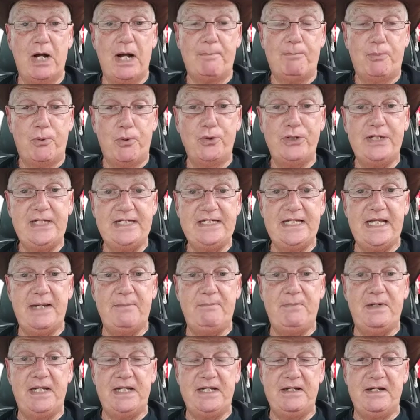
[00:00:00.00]
are putting
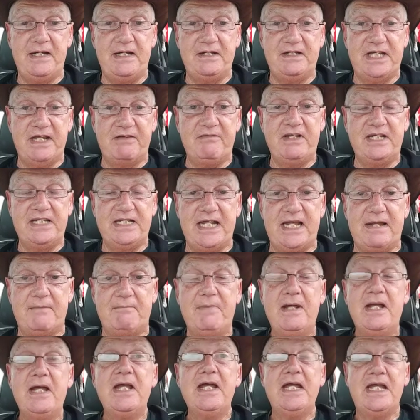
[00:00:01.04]
them in, giving
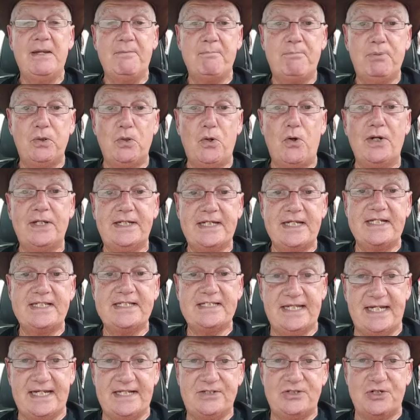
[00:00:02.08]
them implied
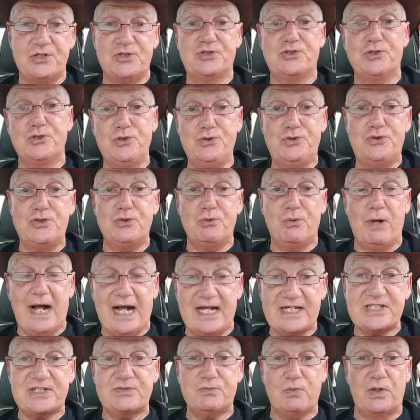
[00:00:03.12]
consent to do to
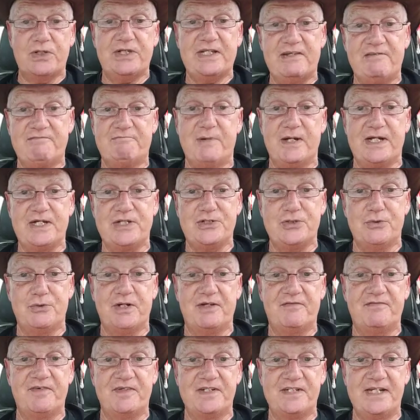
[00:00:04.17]
us what they've been
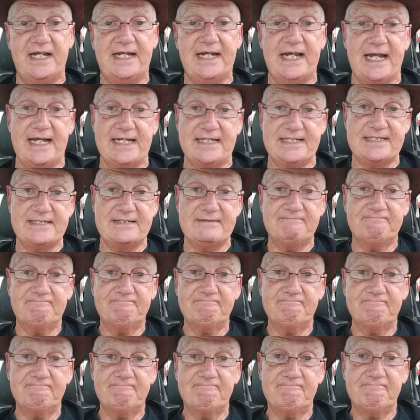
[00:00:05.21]
doing for decades,
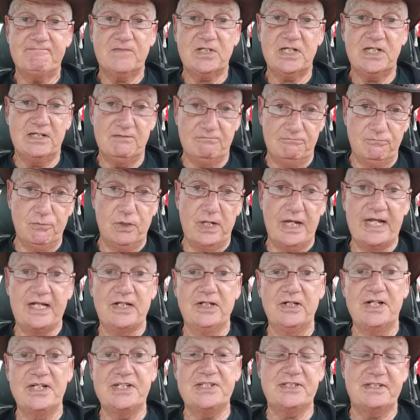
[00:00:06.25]
at
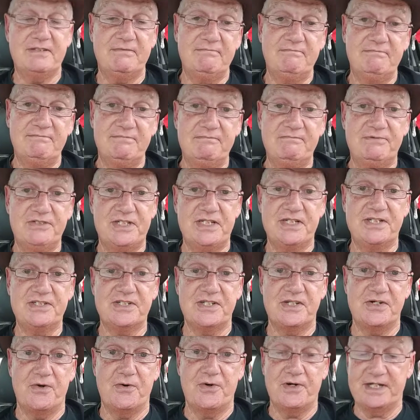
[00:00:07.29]
least since
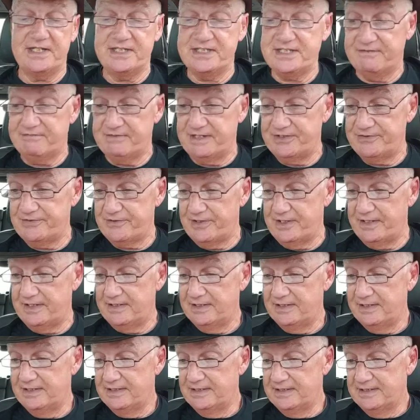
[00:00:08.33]
the 1973.
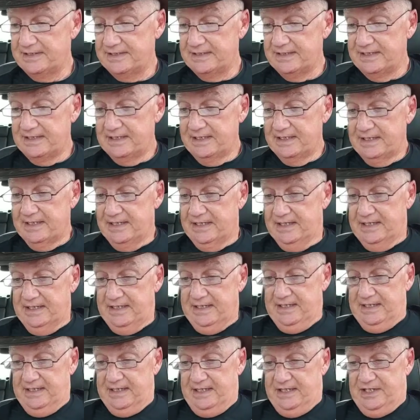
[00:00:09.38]

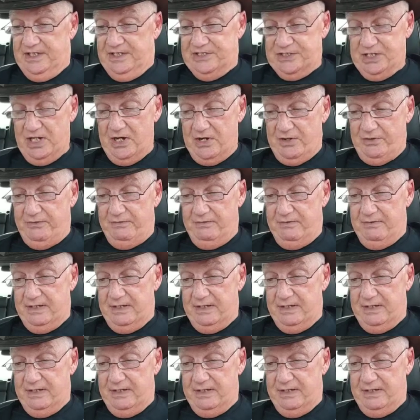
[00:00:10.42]
So